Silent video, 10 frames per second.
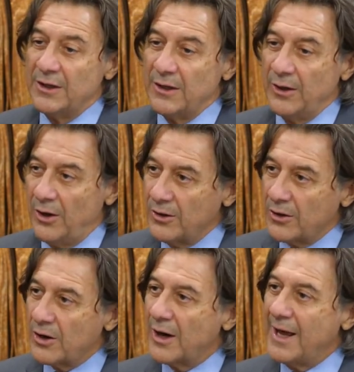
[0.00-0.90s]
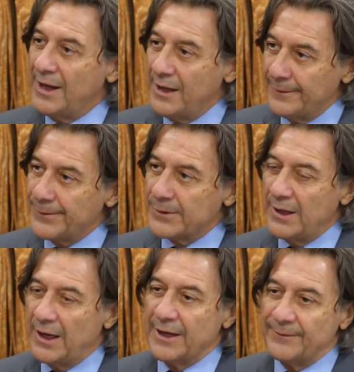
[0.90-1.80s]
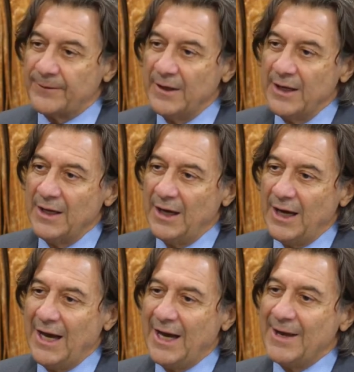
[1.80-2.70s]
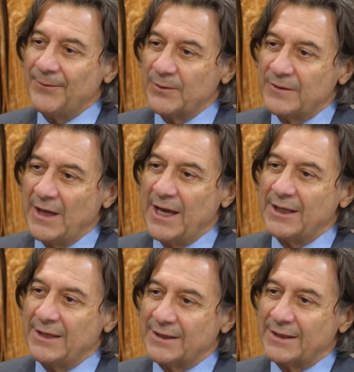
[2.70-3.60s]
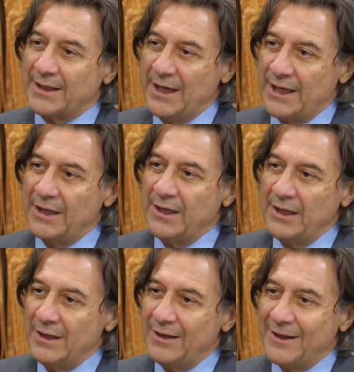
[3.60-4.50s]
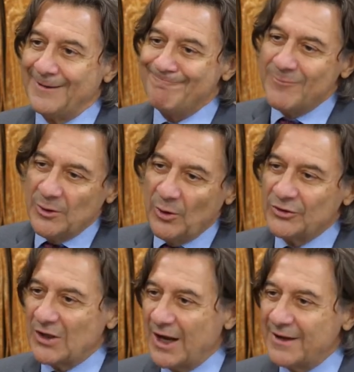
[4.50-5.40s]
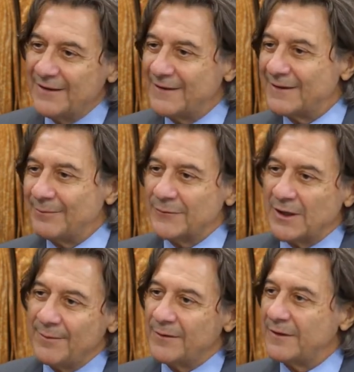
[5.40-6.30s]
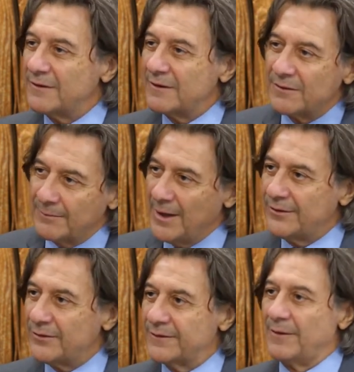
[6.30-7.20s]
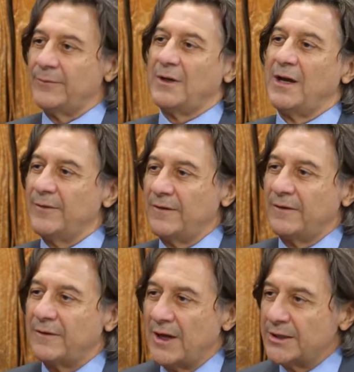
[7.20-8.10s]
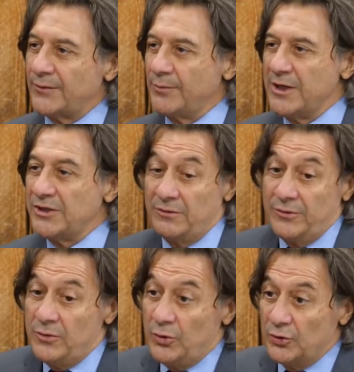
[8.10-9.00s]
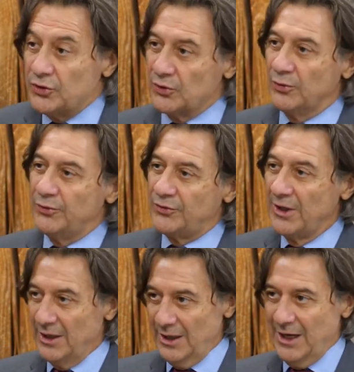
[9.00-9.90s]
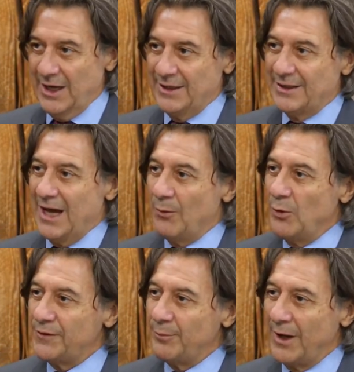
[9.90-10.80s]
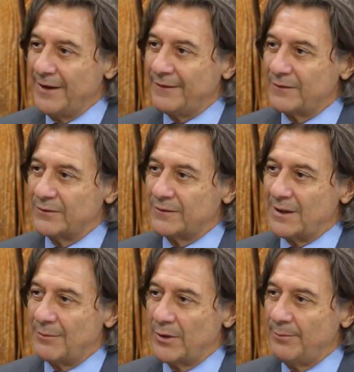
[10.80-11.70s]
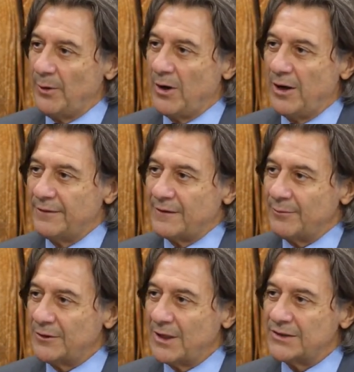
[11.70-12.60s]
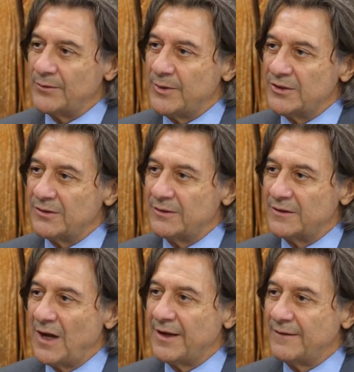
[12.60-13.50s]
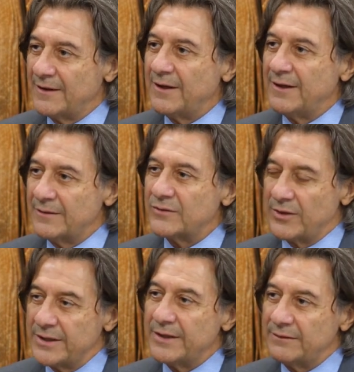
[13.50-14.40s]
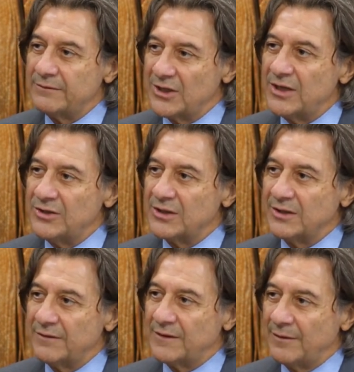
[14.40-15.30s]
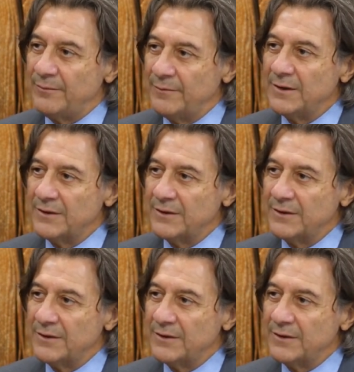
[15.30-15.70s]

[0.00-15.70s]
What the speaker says: Longer and healthier lives. I have to say that, again, you know, science sometimes is incremental, sometimes it's transformational. You don't choose. And I was blessed to stumble upon some transformational science that is really changing some